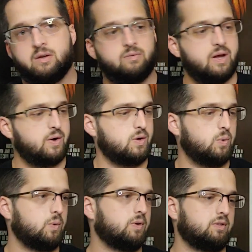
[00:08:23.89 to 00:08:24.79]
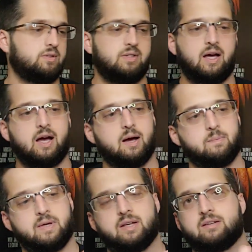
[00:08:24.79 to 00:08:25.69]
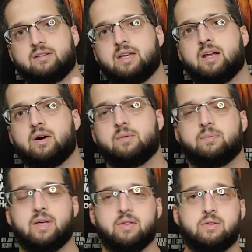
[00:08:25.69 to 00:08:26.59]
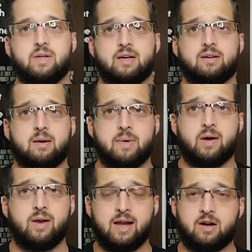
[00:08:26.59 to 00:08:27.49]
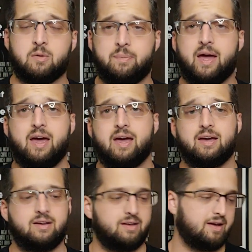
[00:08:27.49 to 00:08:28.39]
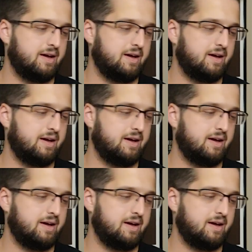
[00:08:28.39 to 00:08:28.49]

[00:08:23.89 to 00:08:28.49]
Very cool. And, you know, the other thing about Anchor Bay,